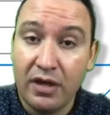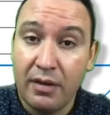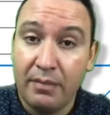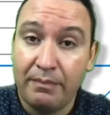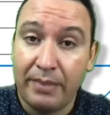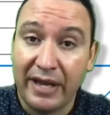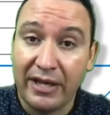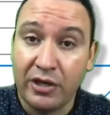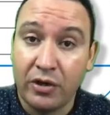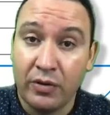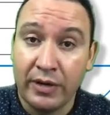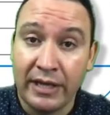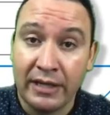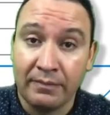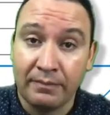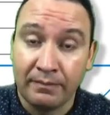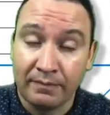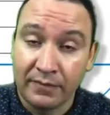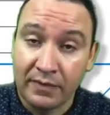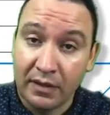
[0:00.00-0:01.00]
by going
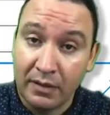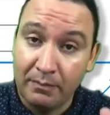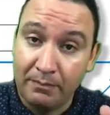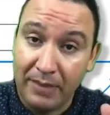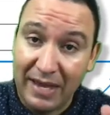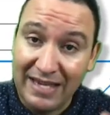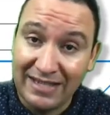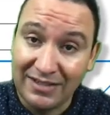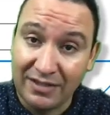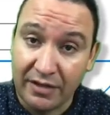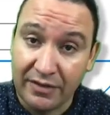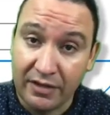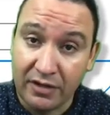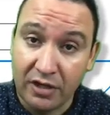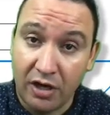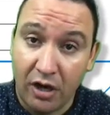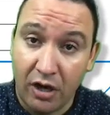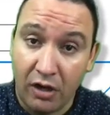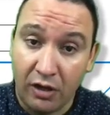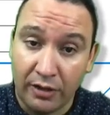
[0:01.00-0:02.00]
based on the
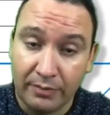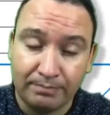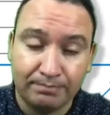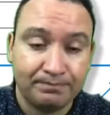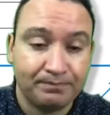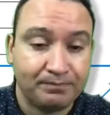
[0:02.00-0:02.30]
column.